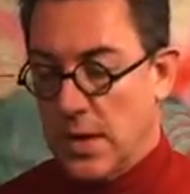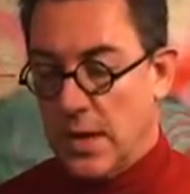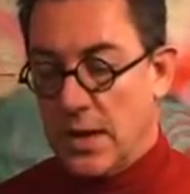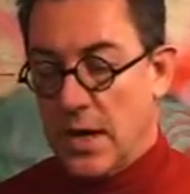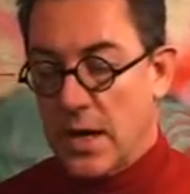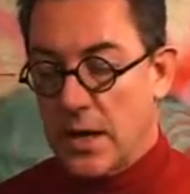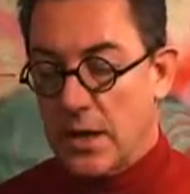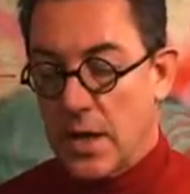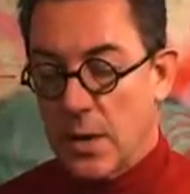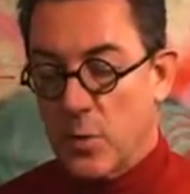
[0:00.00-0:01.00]
and
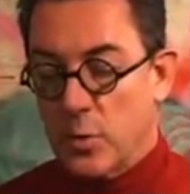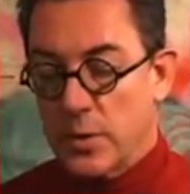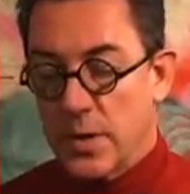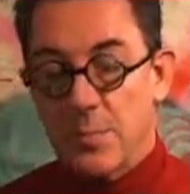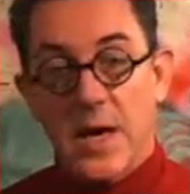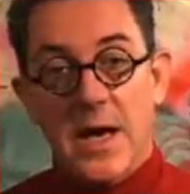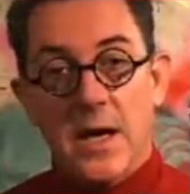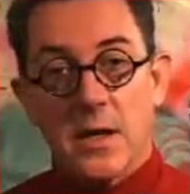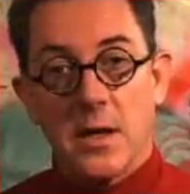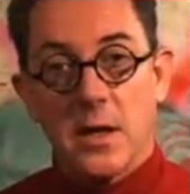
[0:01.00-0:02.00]
I am only a
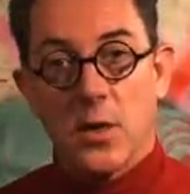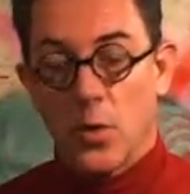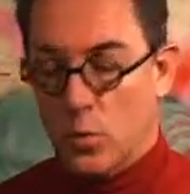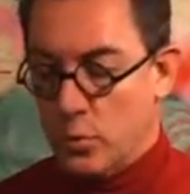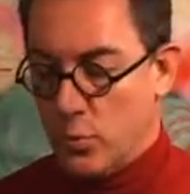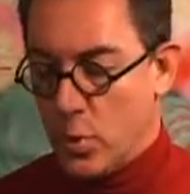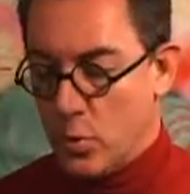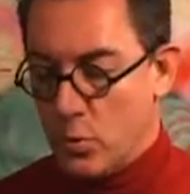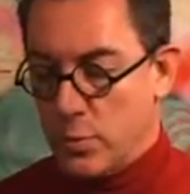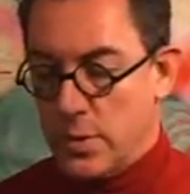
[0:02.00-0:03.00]
man in an old
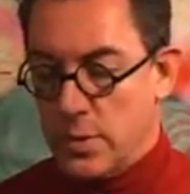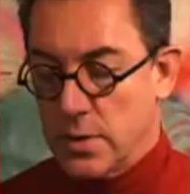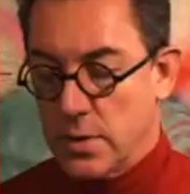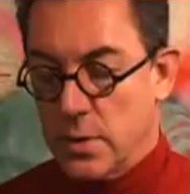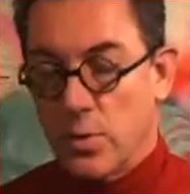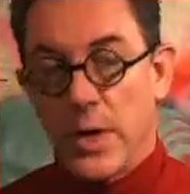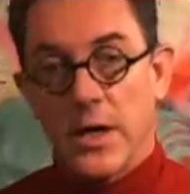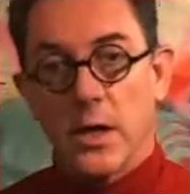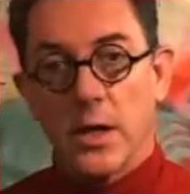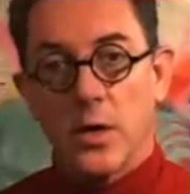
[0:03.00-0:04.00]
robe,
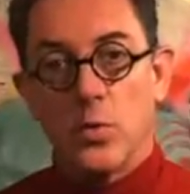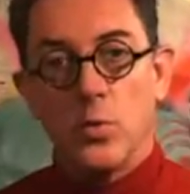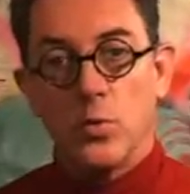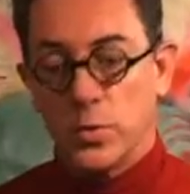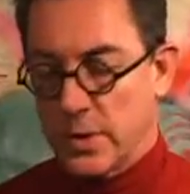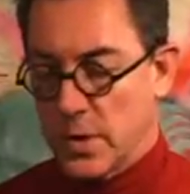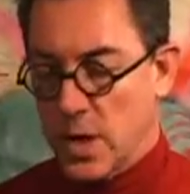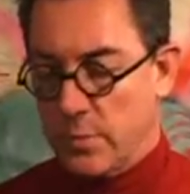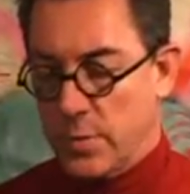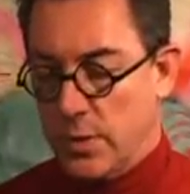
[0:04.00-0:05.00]
cradling a cooled
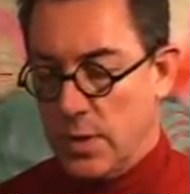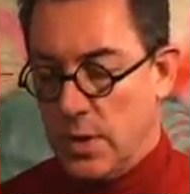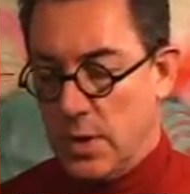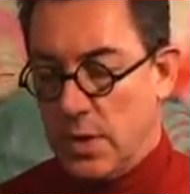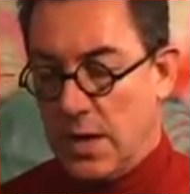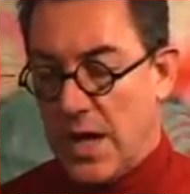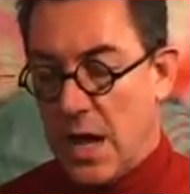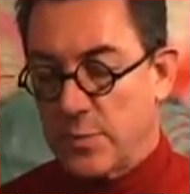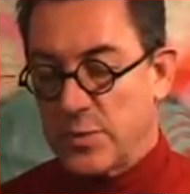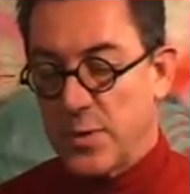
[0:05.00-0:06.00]
cup,
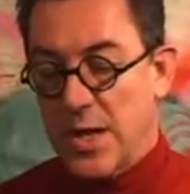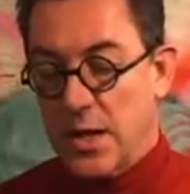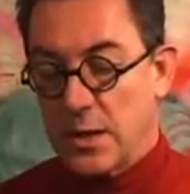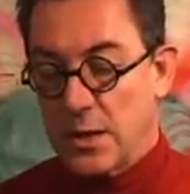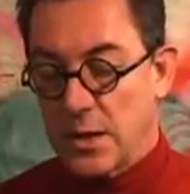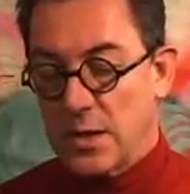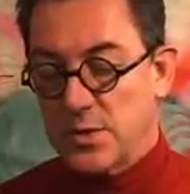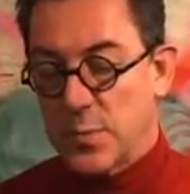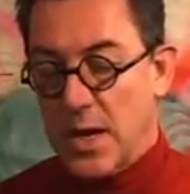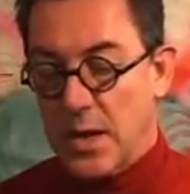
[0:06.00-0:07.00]
capped pen in
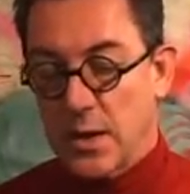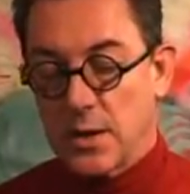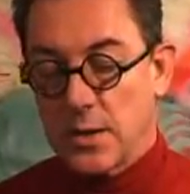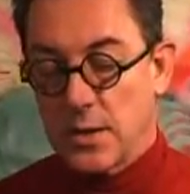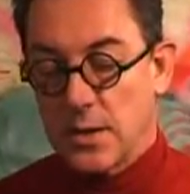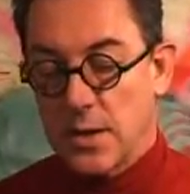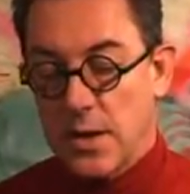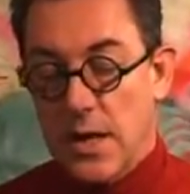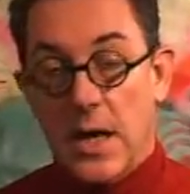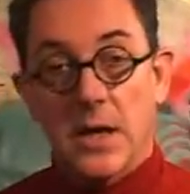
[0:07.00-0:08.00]
his pocket,
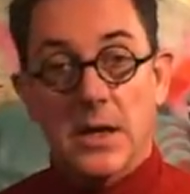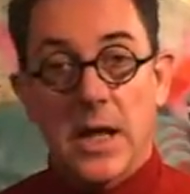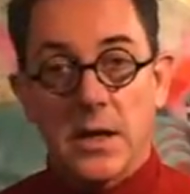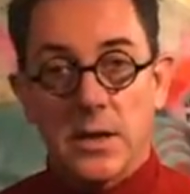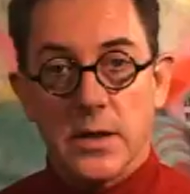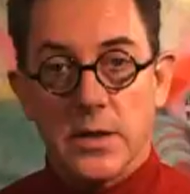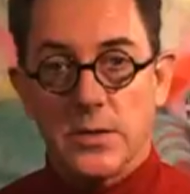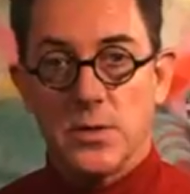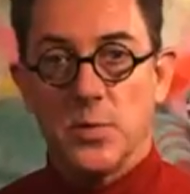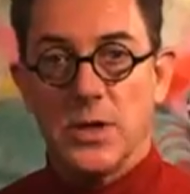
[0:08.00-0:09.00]
and likely
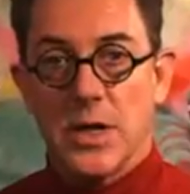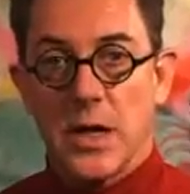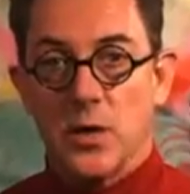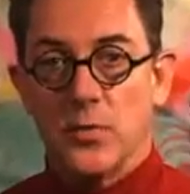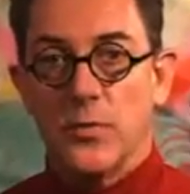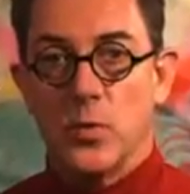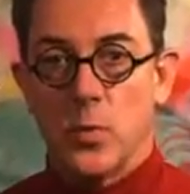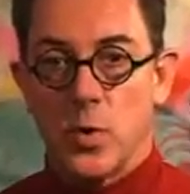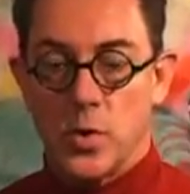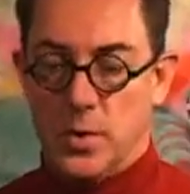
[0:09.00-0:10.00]
to be late for
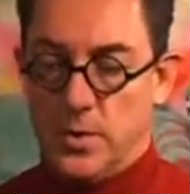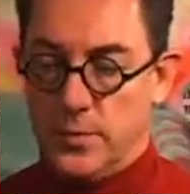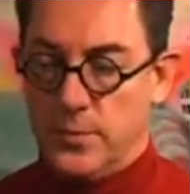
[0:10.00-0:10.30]
work.